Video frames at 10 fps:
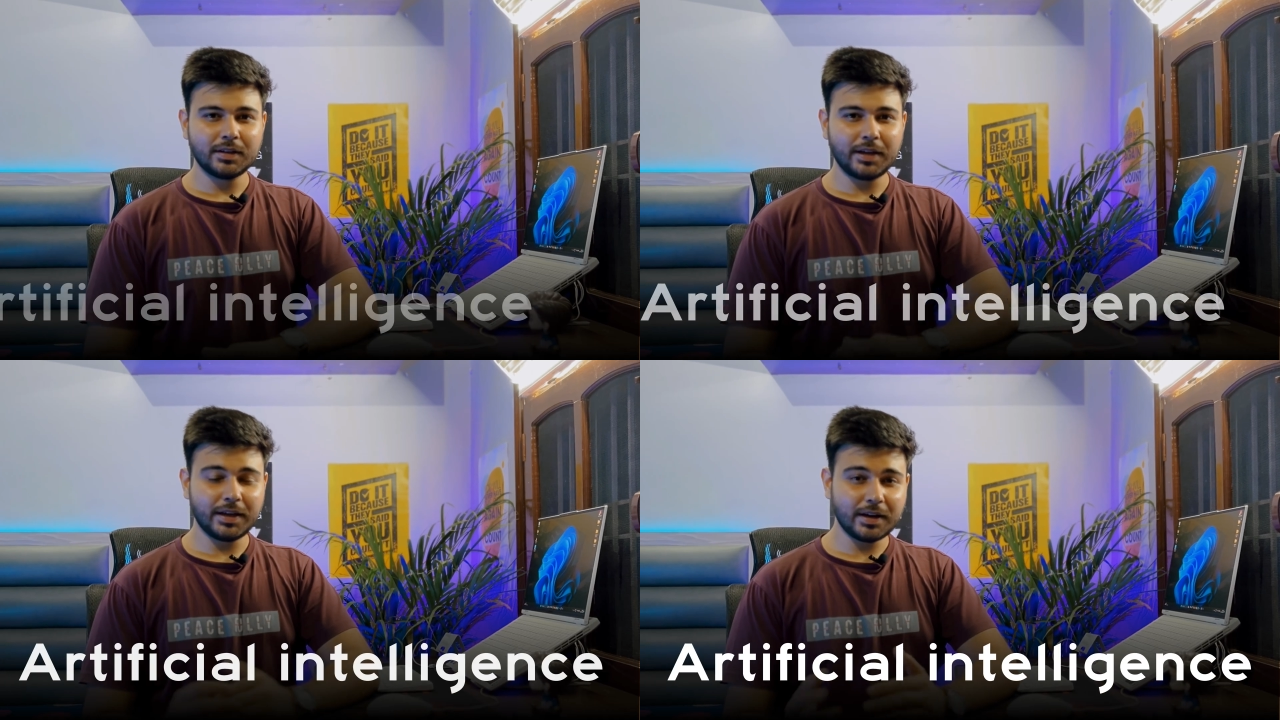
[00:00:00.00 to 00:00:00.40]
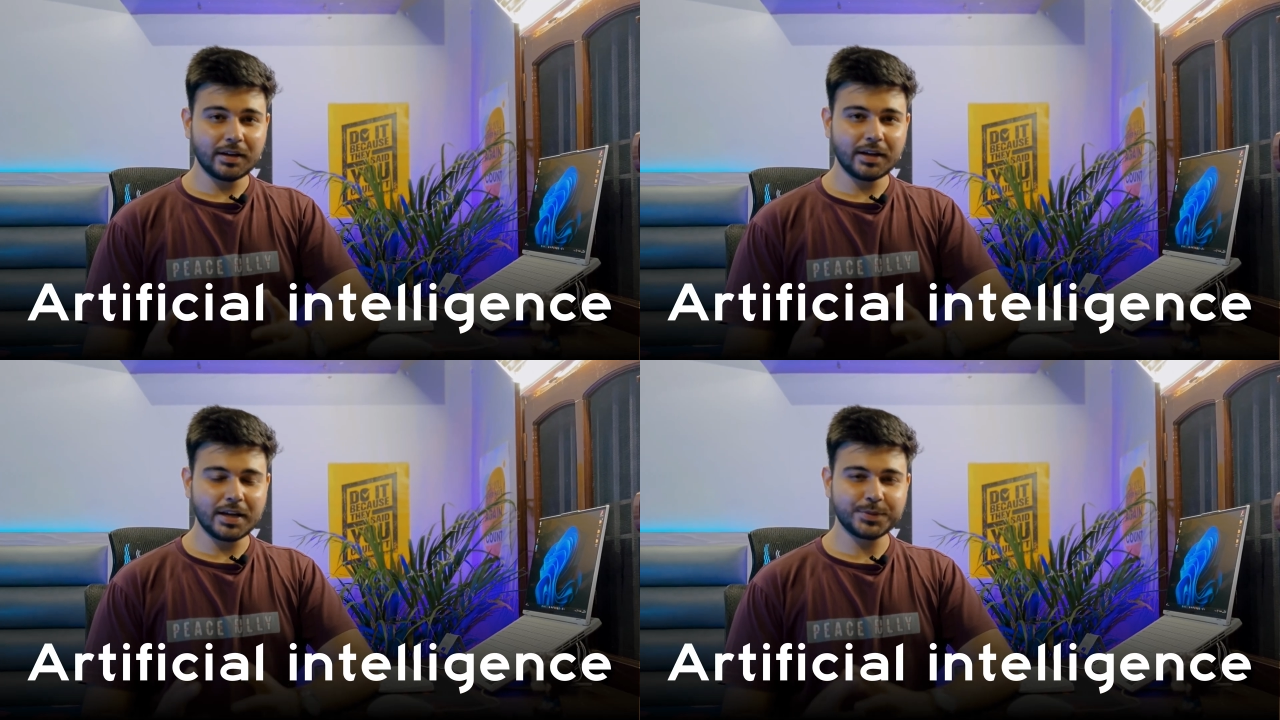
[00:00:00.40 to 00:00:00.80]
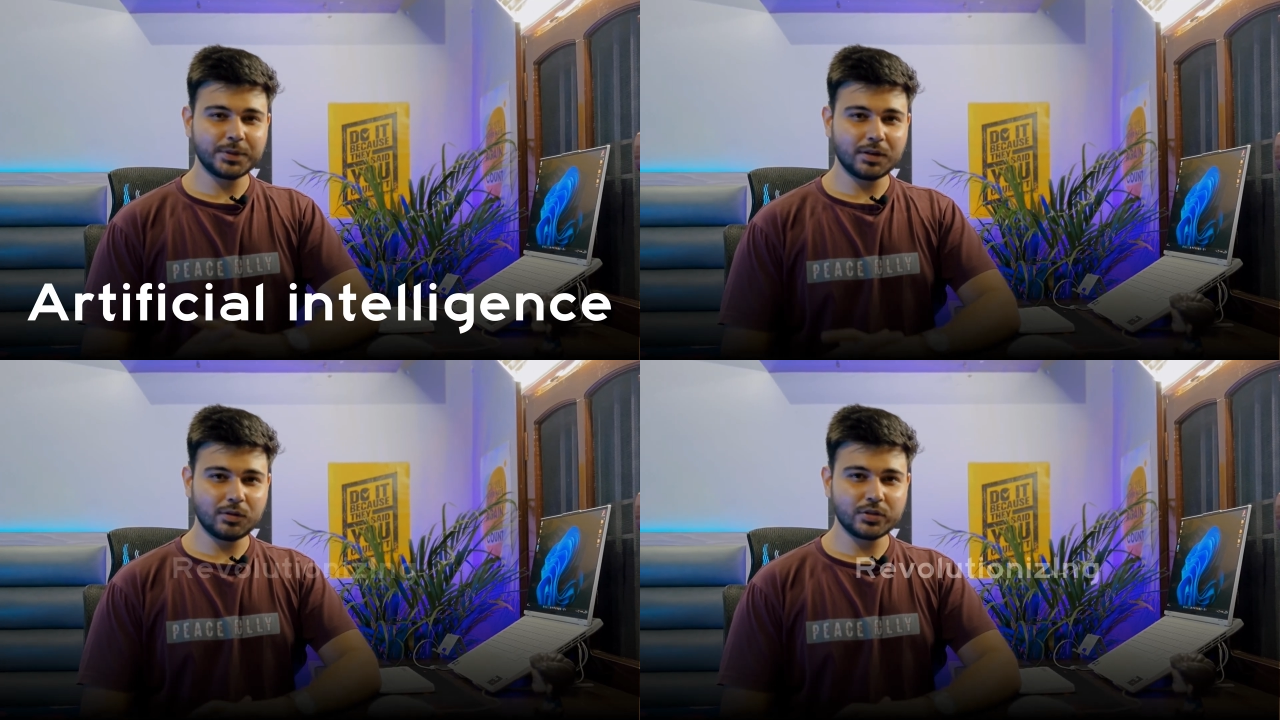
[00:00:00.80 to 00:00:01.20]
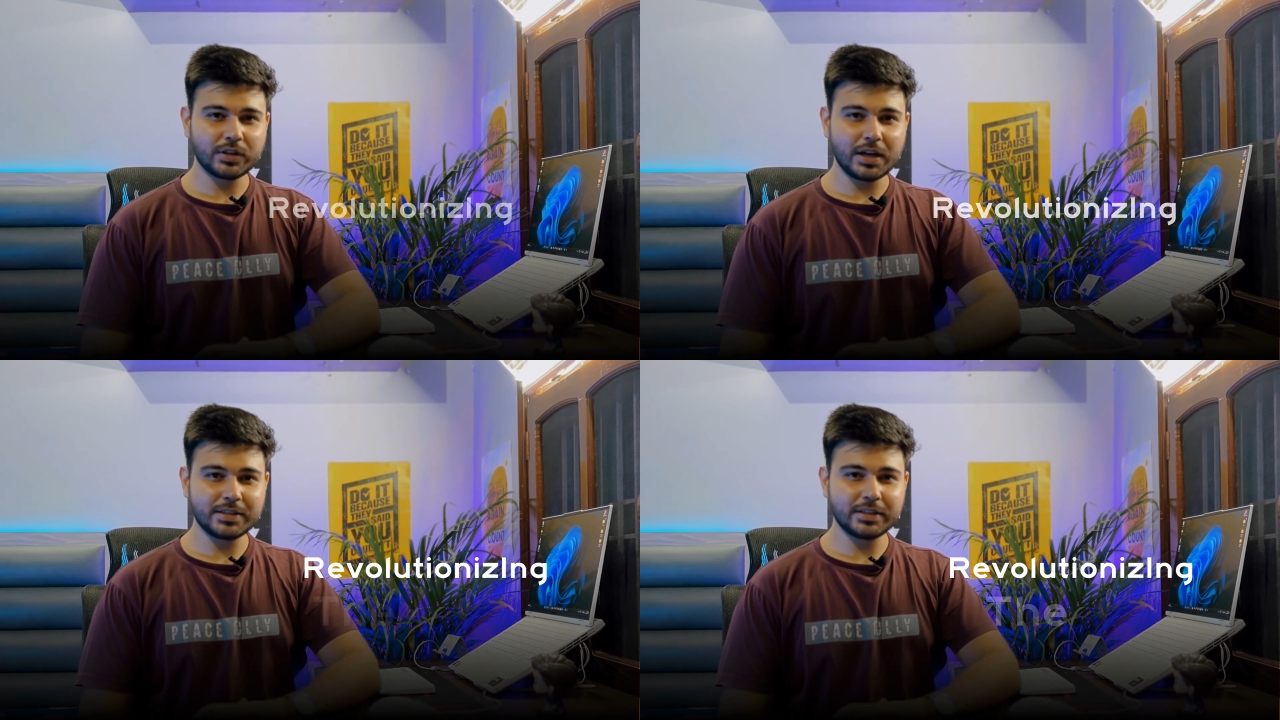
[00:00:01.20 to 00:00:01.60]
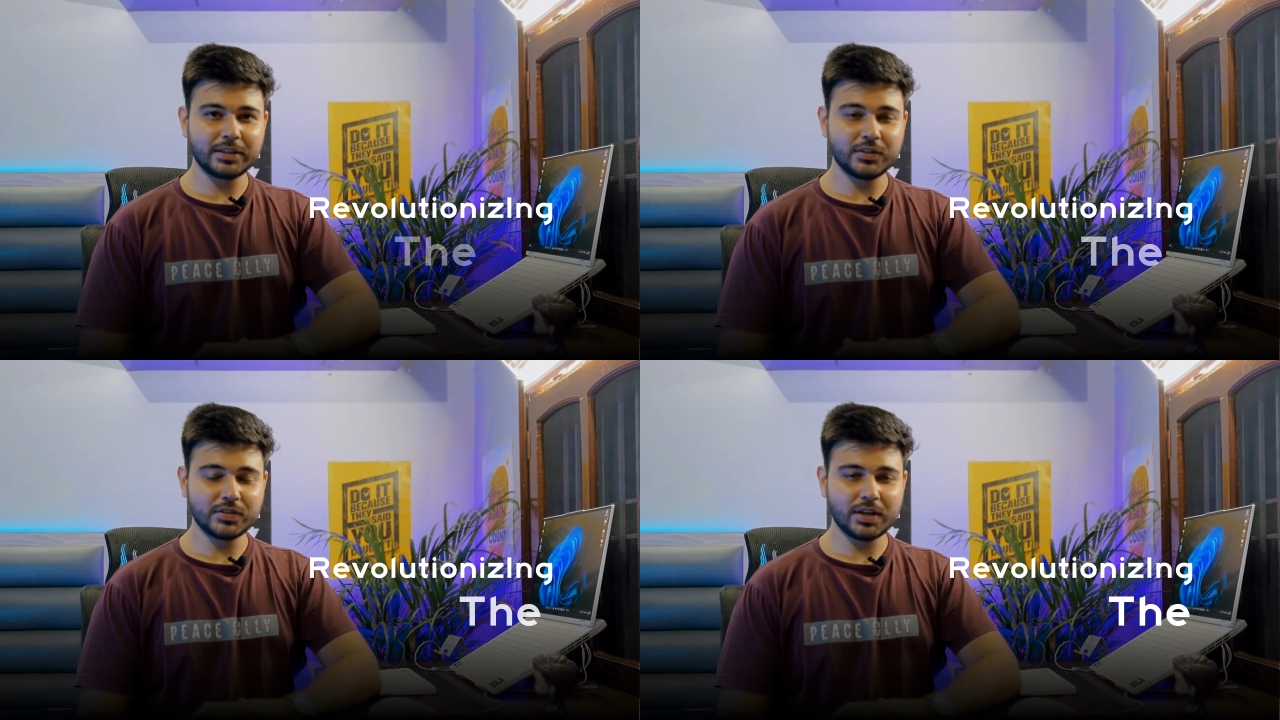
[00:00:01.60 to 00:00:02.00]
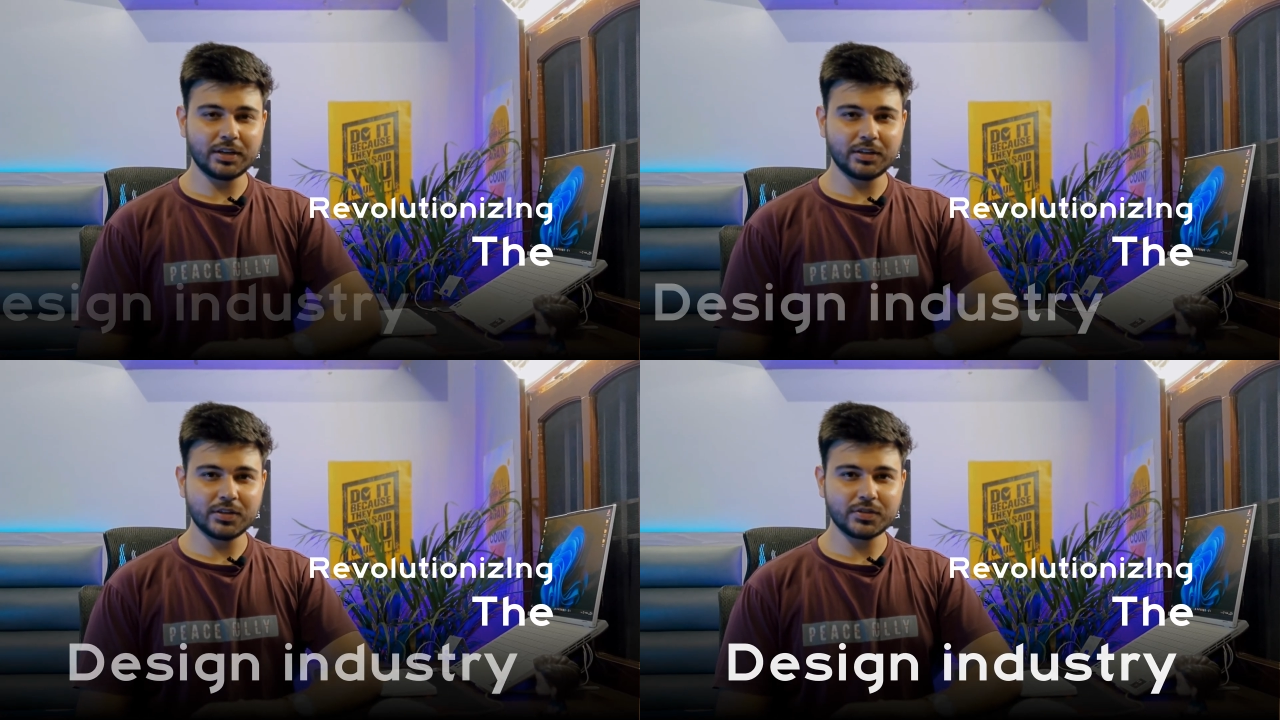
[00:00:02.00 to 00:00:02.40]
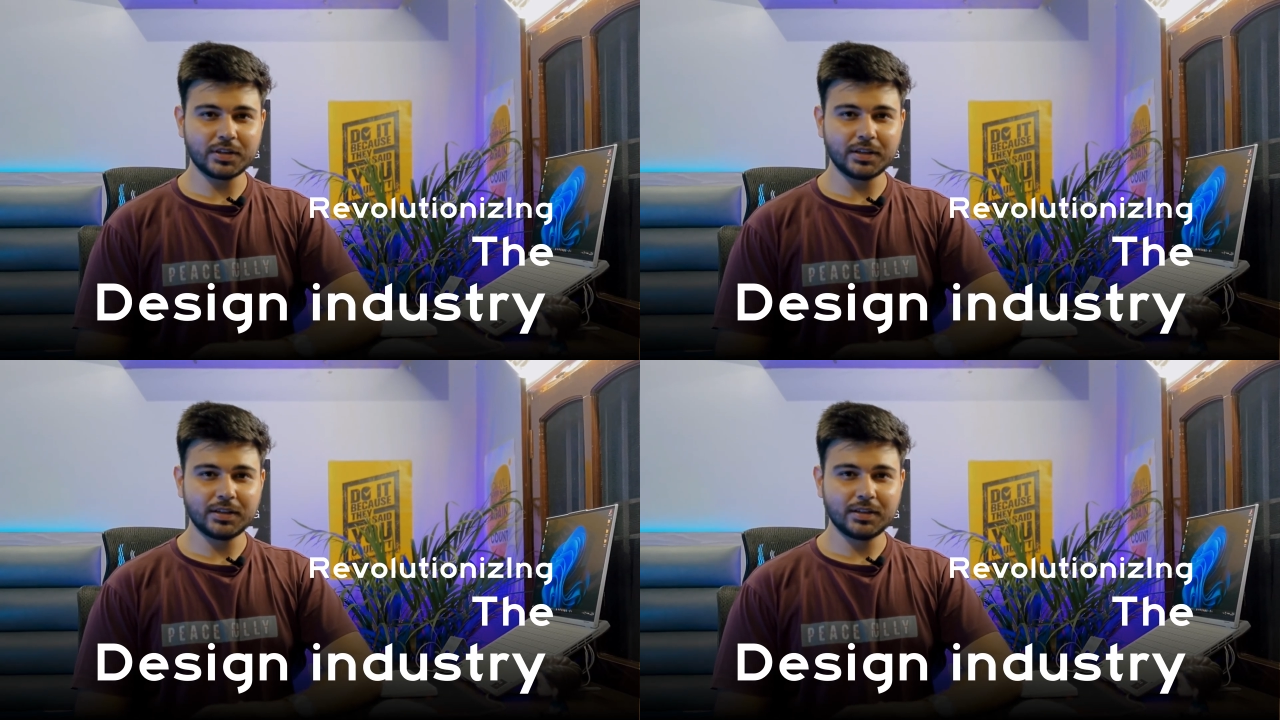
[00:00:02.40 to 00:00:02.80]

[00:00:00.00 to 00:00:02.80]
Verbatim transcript: AI has been revolutionizing the design industry,